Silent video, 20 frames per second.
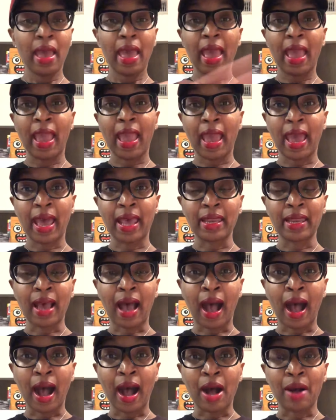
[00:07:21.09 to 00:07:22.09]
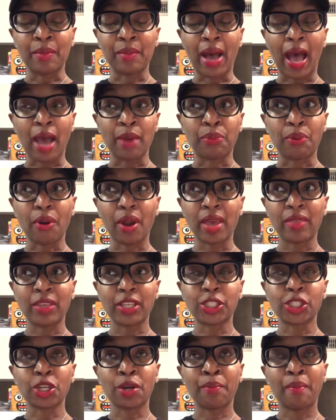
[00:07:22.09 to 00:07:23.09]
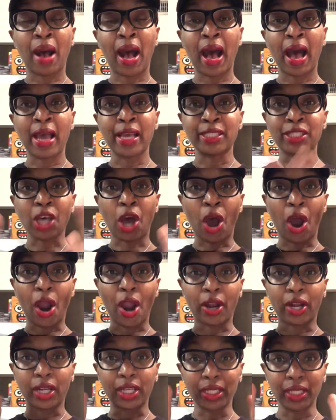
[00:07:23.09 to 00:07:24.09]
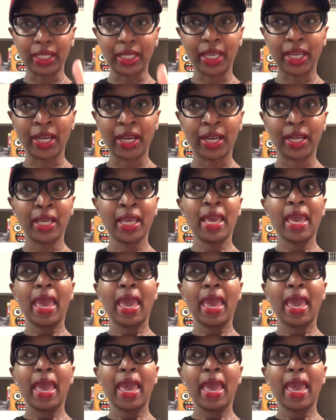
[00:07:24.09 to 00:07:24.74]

and I pray that your minds are clear